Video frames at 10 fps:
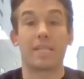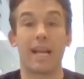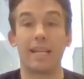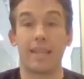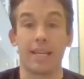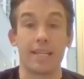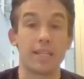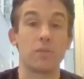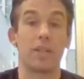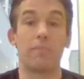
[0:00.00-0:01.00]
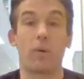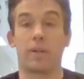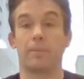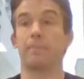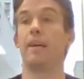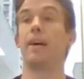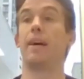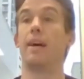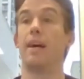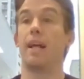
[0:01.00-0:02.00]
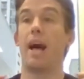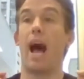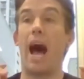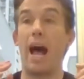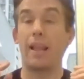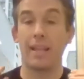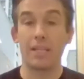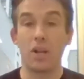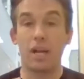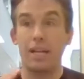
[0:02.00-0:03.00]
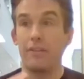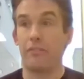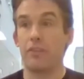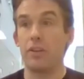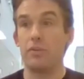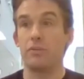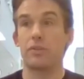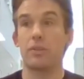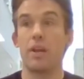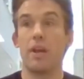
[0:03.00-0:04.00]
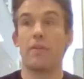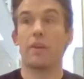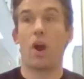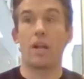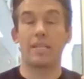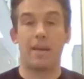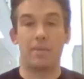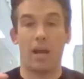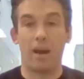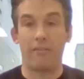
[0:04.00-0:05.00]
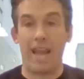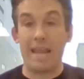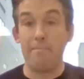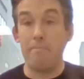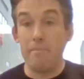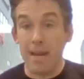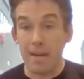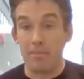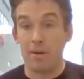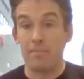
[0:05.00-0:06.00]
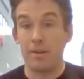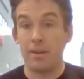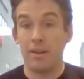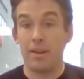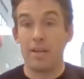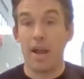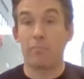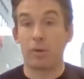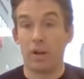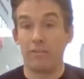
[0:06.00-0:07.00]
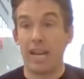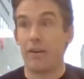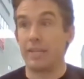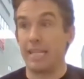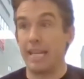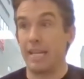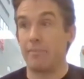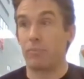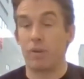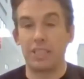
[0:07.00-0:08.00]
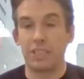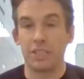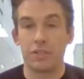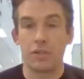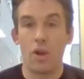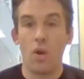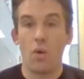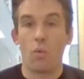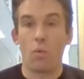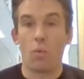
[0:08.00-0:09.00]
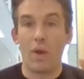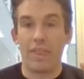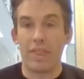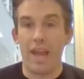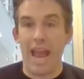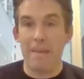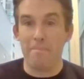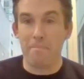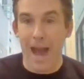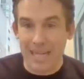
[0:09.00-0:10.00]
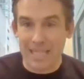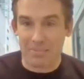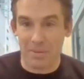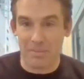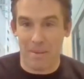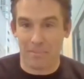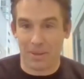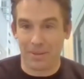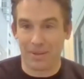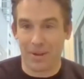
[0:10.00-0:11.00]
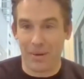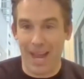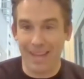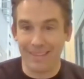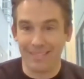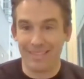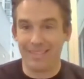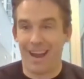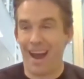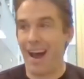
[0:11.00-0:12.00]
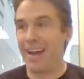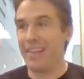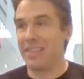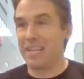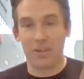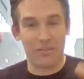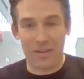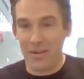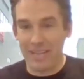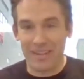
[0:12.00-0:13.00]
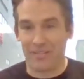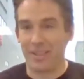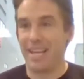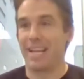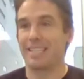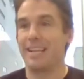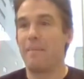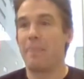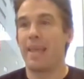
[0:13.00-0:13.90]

Second thing, this is really important. Let's not confuse the concept of a minimum number of guaranteed impressions with a maximum number, okay? These are very different things.